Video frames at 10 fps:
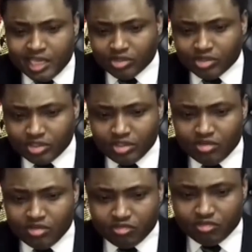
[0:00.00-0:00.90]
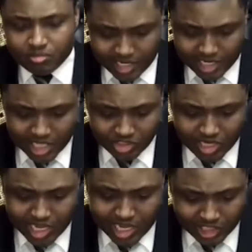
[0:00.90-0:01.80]
we hereby declare
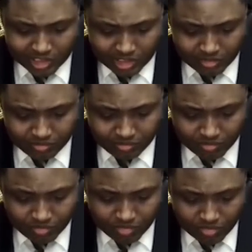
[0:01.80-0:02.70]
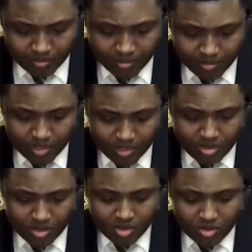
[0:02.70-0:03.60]
the 9th
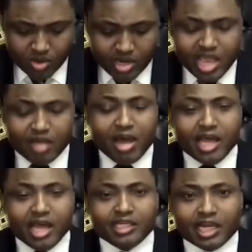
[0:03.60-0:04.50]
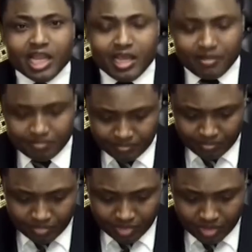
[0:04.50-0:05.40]
of March
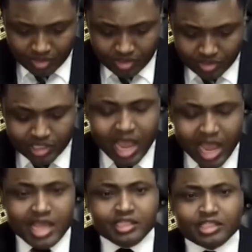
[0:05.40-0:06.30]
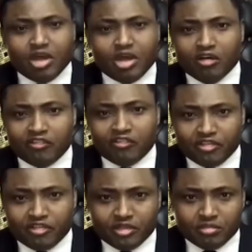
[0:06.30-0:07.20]
2023
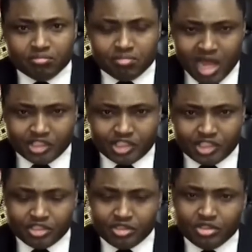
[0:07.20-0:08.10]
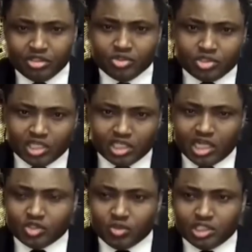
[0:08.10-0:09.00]
sit at home and ghost
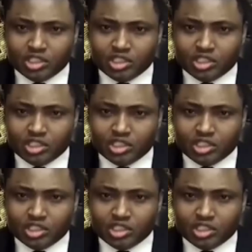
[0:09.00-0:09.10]
town.